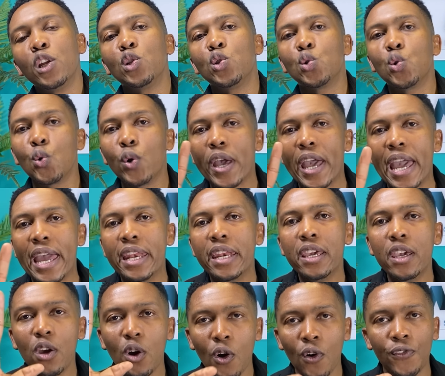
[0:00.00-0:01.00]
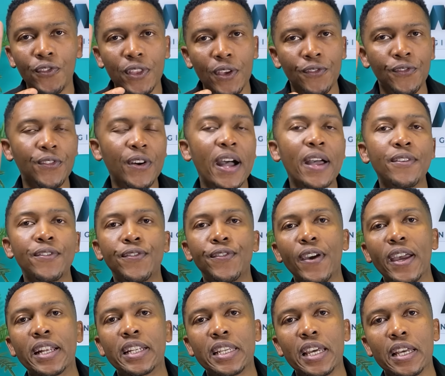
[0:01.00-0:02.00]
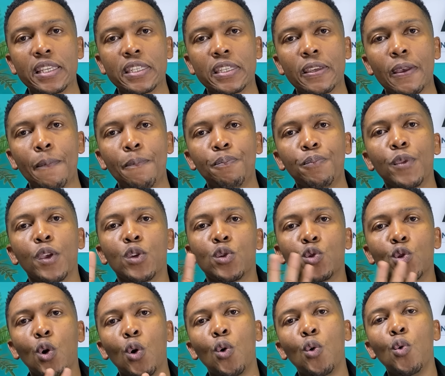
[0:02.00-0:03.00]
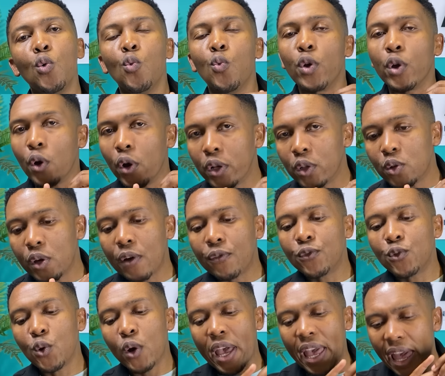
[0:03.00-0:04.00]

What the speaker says: to any of the 5 factors. So we're going to have to